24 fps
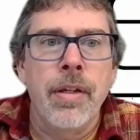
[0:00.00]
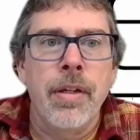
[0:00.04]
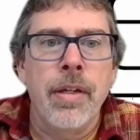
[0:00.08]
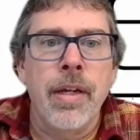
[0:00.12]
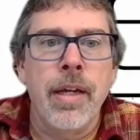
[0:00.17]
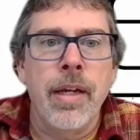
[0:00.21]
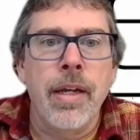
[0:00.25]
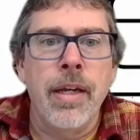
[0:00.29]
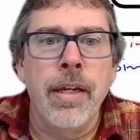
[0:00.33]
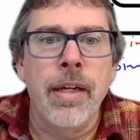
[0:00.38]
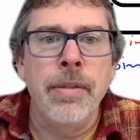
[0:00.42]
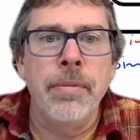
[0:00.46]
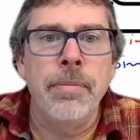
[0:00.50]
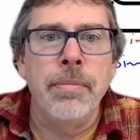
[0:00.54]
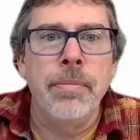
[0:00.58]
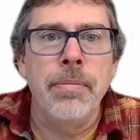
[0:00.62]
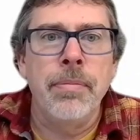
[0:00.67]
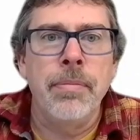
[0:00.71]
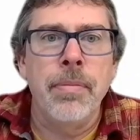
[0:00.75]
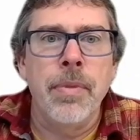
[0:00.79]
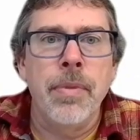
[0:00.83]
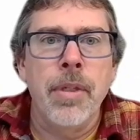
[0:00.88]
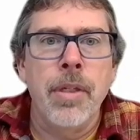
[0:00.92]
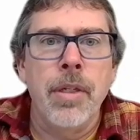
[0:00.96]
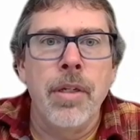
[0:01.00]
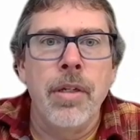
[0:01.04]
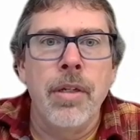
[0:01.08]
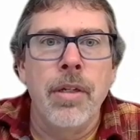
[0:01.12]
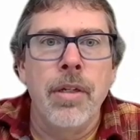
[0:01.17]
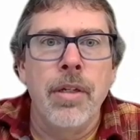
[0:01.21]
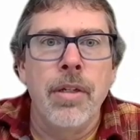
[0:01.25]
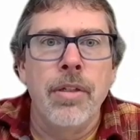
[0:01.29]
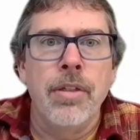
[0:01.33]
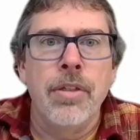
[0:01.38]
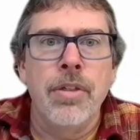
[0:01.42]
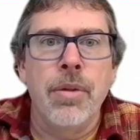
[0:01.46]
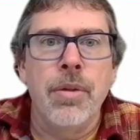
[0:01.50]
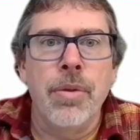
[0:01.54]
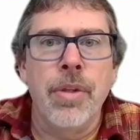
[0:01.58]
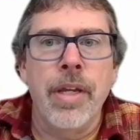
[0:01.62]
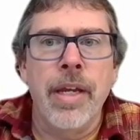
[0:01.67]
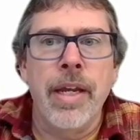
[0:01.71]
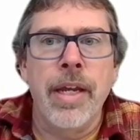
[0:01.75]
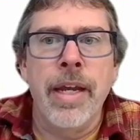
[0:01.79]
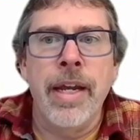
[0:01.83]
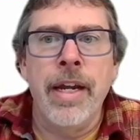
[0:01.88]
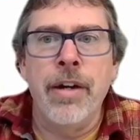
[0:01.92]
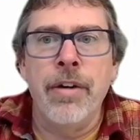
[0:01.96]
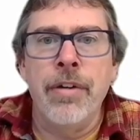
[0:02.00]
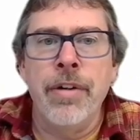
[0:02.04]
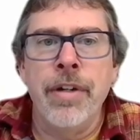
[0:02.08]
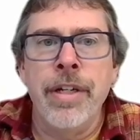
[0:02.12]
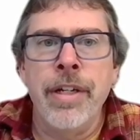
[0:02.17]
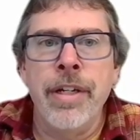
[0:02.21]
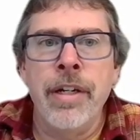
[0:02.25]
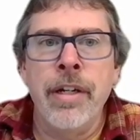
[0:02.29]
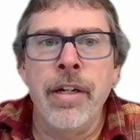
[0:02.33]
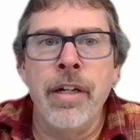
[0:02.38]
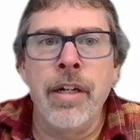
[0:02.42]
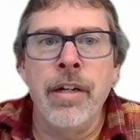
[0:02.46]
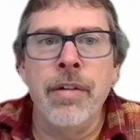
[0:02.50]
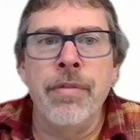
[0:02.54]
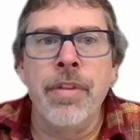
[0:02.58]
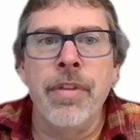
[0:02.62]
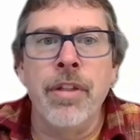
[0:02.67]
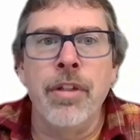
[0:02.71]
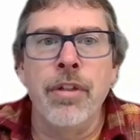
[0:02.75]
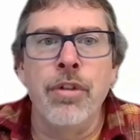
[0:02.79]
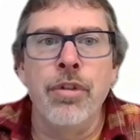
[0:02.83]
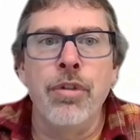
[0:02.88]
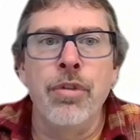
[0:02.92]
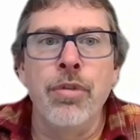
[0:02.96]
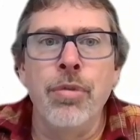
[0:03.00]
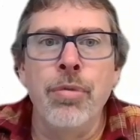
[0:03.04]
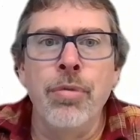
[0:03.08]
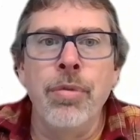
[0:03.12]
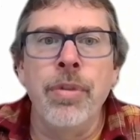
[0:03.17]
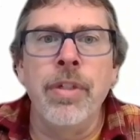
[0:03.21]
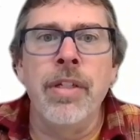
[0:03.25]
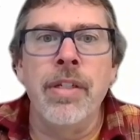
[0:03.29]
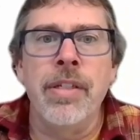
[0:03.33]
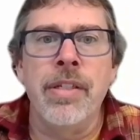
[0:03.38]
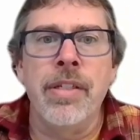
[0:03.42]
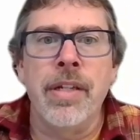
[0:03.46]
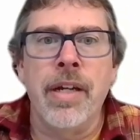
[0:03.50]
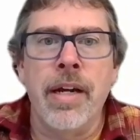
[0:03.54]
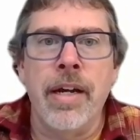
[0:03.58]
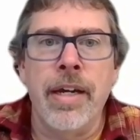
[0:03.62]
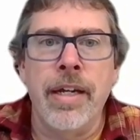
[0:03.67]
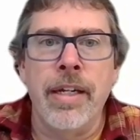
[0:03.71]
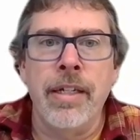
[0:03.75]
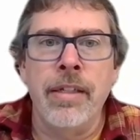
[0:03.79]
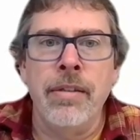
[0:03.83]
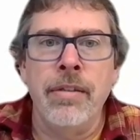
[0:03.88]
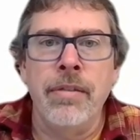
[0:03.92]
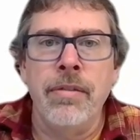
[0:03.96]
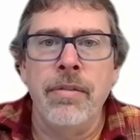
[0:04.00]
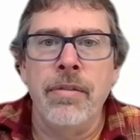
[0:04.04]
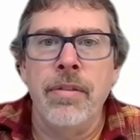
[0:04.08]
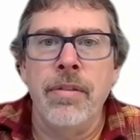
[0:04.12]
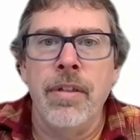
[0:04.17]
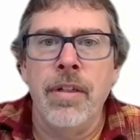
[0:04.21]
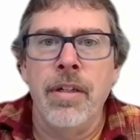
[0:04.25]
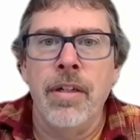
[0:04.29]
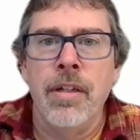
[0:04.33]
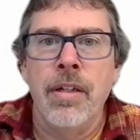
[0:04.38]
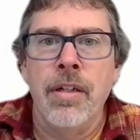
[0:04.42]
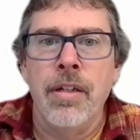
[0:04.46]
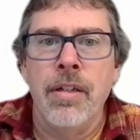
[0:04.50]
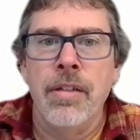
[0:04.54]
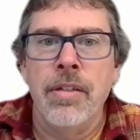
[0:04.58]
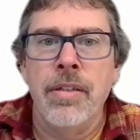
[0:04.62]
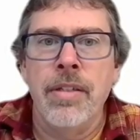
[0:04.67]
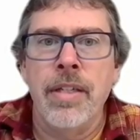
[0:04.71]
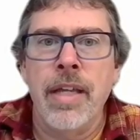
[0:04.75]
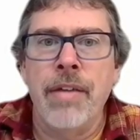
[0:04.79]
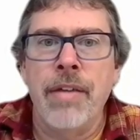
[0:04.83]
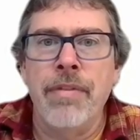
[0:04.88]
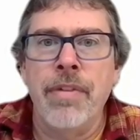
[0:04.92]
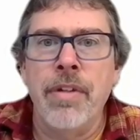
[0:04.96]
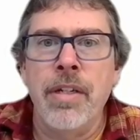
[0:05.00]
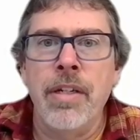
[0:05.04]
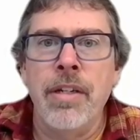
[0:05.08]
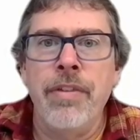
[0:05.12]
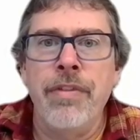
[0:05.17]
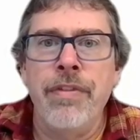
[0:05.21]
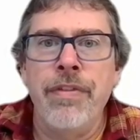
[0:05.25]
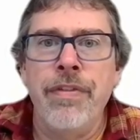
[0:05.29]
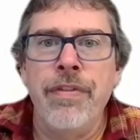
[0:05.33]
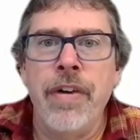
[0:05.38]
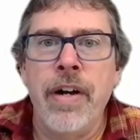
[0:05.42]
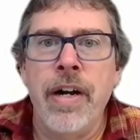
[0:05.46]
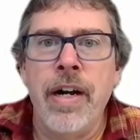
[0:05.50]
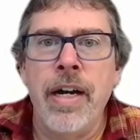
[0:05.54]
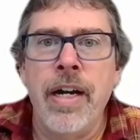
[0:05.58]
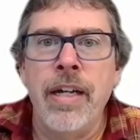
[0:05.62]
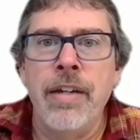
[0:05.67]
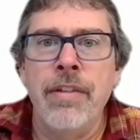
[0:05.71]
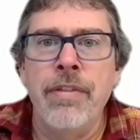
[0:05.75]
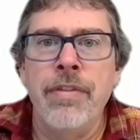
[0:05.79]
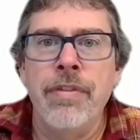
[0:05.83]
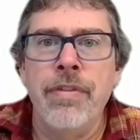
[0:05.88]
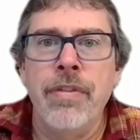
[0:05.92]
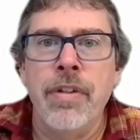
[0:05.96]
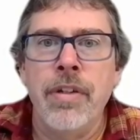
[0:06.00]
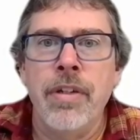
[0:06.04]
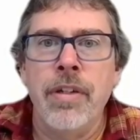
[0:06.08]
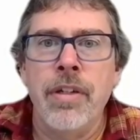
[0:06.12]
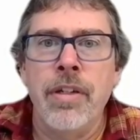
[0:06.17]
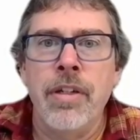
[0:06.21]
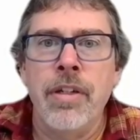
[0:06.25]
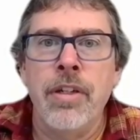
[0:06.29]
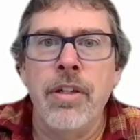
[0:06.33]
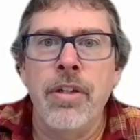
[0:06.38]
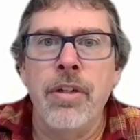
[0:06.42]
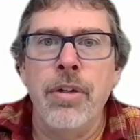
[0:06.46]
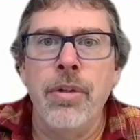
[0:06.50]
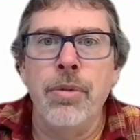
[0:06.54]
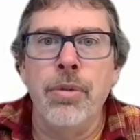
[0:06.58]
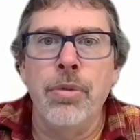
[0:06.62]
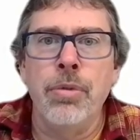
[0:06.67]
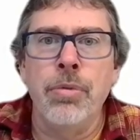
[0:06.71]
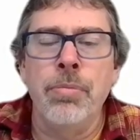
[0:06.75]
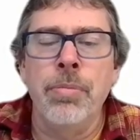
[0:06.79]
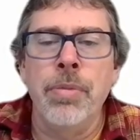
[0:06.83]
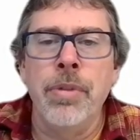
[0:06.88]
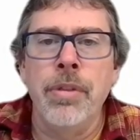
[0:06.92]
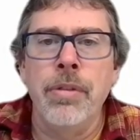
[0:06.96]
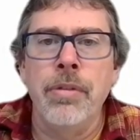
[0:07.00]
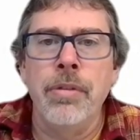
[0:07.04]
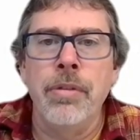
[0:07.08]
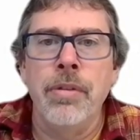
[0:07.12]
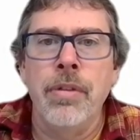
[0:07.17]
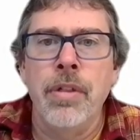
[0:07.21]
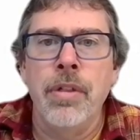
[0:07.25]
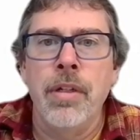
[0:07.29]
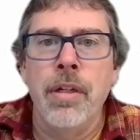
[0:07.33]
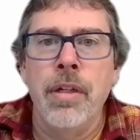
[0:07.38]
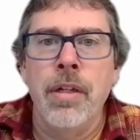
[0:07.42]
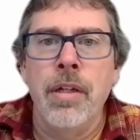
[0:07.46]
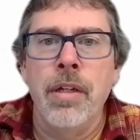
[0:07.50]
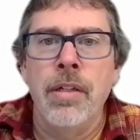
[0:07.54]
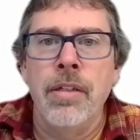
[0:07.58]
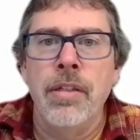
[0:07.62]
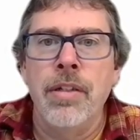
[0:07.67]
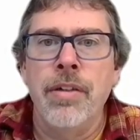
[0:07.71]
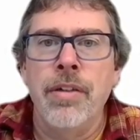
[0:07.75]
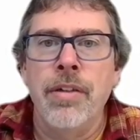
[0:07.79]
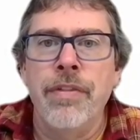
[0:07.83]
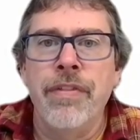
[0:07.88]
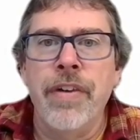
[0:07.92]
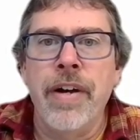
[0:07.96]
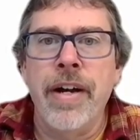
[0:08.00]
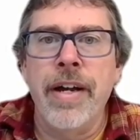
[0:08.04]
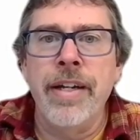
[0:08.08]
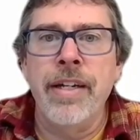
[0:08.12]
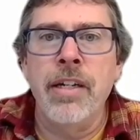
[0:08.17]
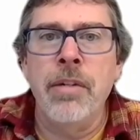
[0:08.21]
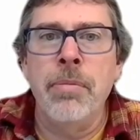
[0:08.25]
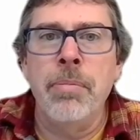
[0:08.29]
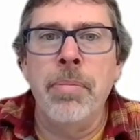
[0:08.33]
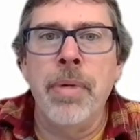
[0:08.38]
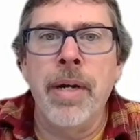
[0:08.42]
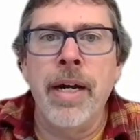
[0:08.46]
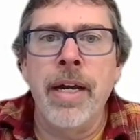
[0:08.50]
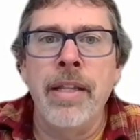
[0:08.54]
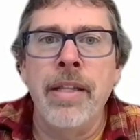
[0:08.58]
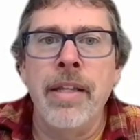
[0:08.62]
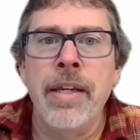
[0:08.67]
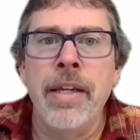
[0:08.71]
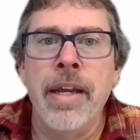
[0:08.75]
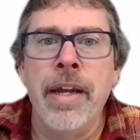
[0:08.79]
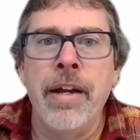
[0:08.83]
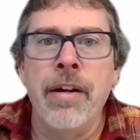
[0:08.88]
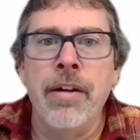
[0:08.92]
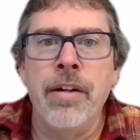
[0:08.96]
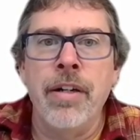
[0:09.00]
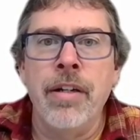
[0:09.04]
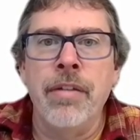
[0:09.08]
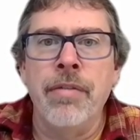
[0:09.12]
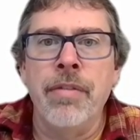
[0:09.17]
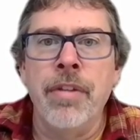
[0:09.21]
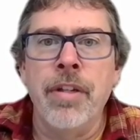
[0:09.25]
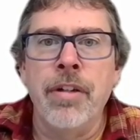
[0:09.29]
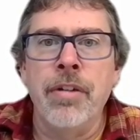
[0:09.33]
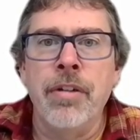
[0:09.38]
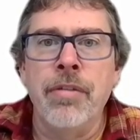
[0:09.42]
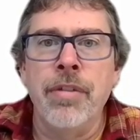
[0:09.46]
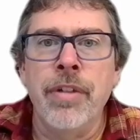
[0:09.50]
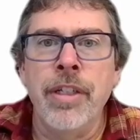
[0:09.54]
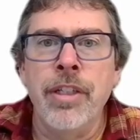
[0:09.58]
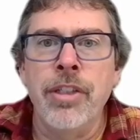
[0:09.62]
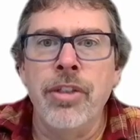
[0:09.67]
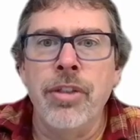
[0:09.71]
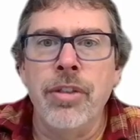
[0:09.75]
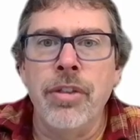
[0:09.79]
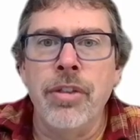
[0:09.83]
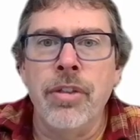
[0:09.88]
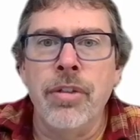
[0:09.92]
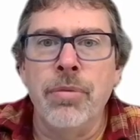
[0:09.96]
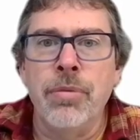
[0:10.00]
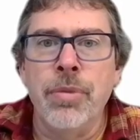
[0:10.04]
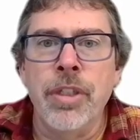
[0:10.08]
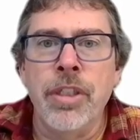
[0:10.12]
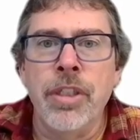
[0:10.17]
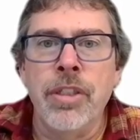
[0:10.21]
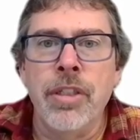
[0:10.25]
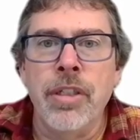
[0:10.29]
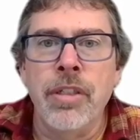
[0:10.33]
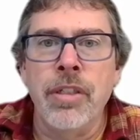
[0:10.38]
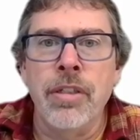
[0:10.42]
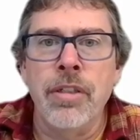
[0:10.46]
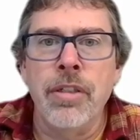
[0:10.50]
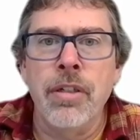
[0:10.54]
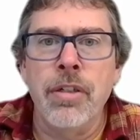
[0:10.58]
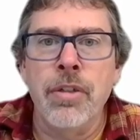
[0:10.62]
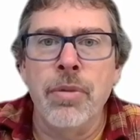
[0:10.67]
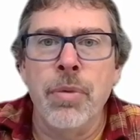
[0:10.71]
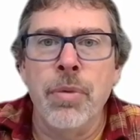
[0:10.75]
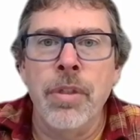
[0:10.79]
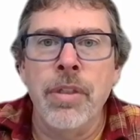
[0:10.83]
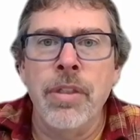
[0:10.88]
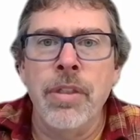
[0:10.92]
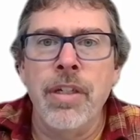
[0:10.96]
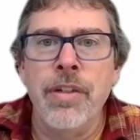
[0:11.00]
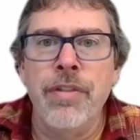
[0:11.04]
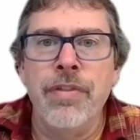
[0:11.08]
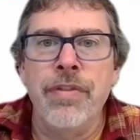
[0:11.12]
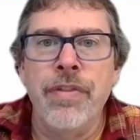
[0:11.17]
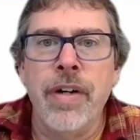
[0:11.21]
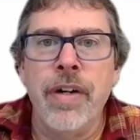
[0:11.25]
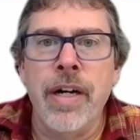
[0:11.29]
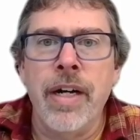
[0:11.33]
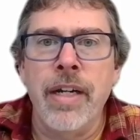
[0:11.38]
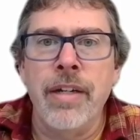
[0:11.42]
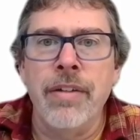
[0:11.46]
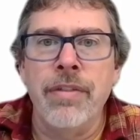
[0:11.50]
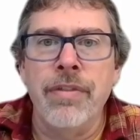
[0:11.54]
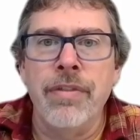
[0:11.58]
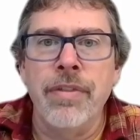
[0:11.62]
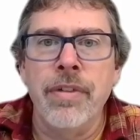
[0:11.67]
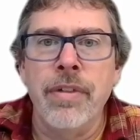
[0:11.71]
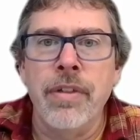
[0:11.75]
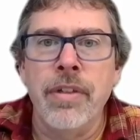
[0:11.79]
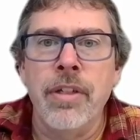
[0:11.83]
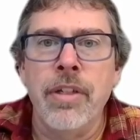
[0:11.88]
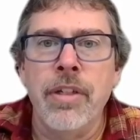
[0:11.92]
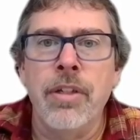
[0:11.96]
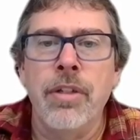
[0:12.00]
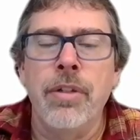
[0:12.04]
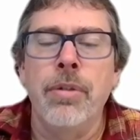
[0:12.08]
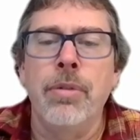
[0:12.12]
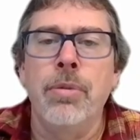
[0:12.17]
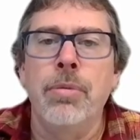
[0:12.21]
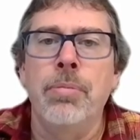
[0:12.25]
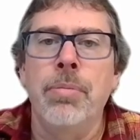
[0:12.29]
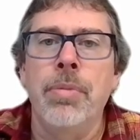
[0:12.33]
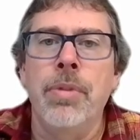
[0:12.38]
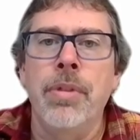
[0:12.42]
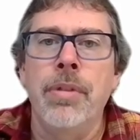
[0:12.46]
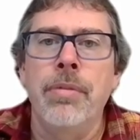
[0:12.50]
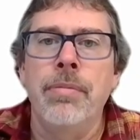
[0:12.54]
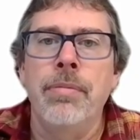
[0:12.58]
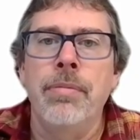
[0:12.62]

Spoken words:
Okay, so the area of the new design, 75 cubed, divided by the area of the original, which is 25 cubed.